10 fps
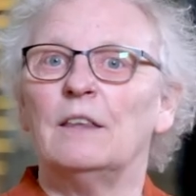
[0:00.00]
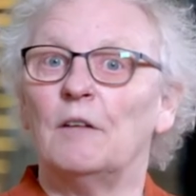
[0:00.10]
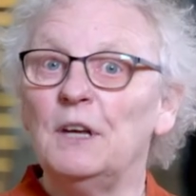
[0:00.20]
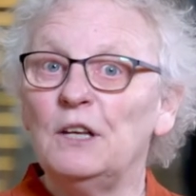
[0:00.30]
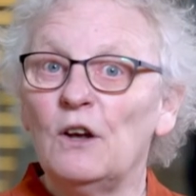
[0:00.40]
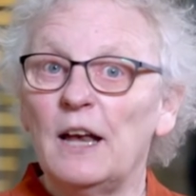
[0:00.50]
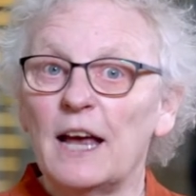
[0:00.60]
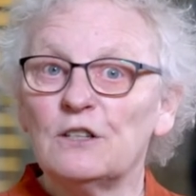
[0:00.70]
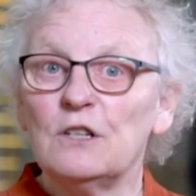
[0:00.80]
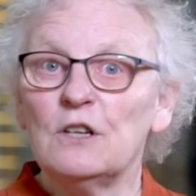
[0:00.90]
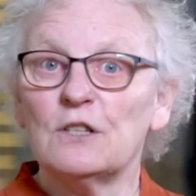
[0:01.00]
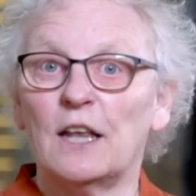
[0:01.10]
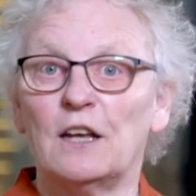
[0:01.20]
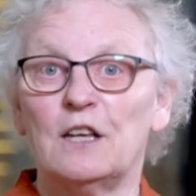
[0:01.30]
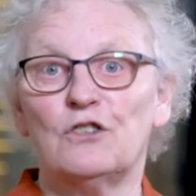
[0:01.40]
The video lectures
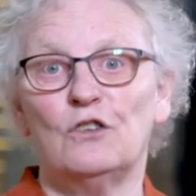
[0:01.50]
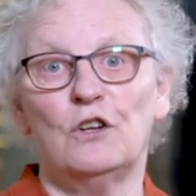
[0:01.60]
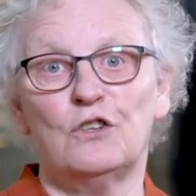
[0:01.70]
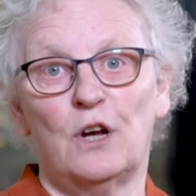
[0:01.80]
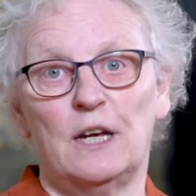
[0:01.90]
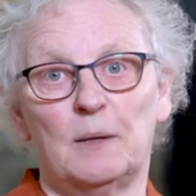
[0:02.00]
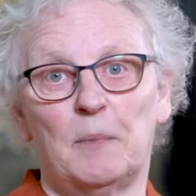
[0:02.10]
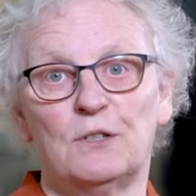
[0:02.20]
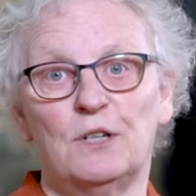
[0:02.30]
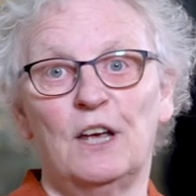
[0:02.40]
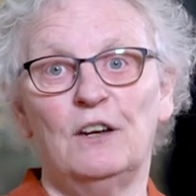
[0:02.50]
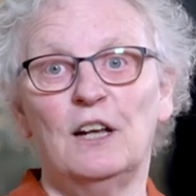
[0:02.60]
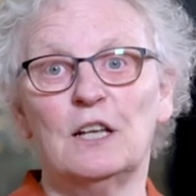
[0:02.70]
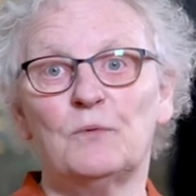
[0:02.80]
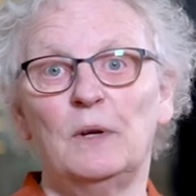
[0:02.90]
and additional training
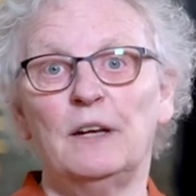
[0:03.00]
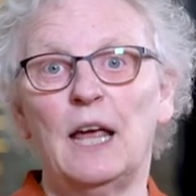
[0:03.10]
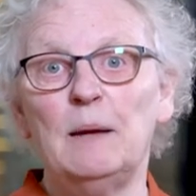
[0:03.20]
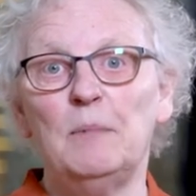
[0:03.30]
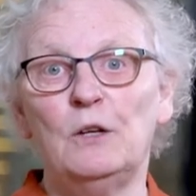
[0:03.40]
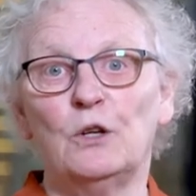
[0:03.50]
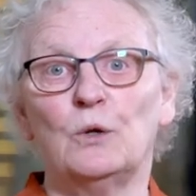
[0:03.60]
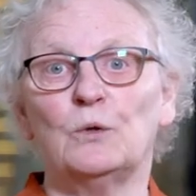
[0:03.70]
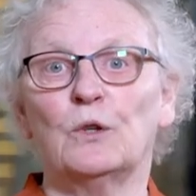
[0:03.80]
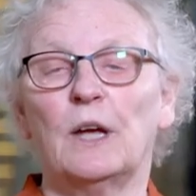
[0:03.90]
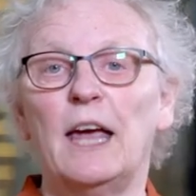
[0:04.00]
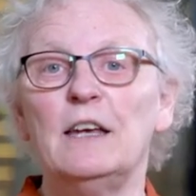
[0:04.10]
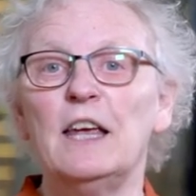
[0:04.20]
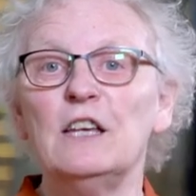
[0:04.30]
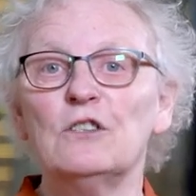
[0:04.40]
materials will enable you to
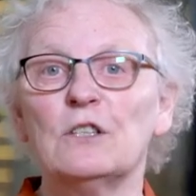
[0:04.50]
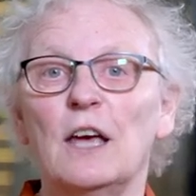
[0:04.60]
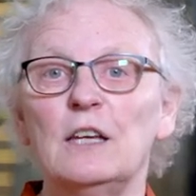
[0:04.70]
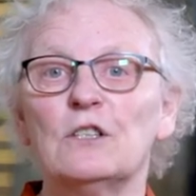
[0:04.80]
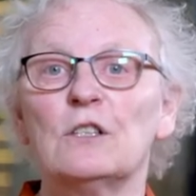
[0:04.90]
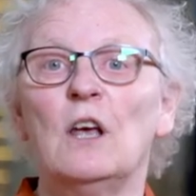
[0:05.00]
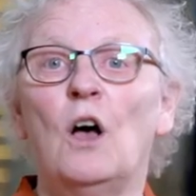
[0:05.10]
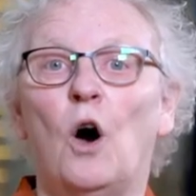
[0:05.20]
gain insights